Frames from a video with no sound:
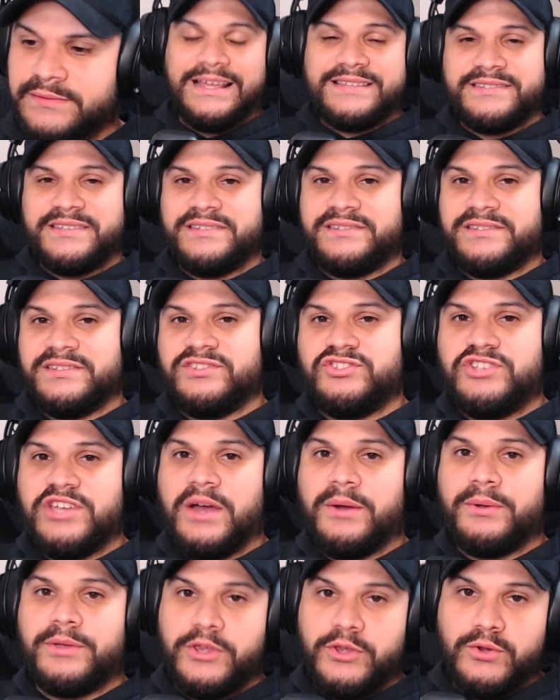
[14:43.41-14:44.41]
Lastly, since
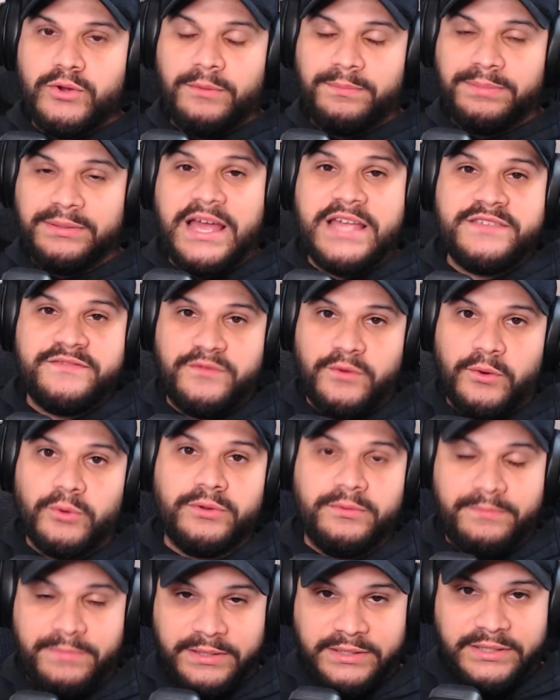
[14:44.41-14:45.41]
Jiaoqiu applies
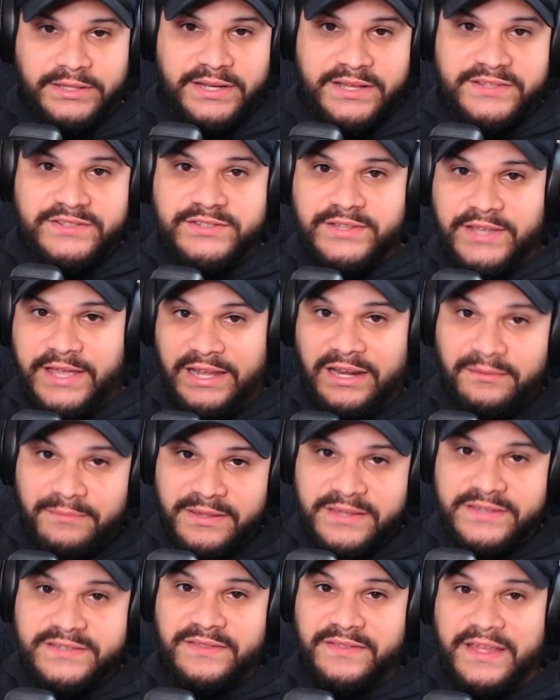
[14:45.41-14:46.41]
vulnerabilities to
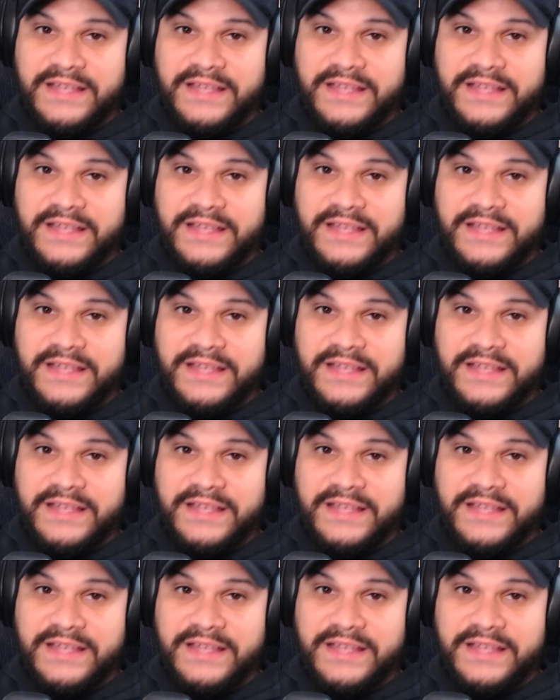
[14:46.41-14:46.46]
enemies,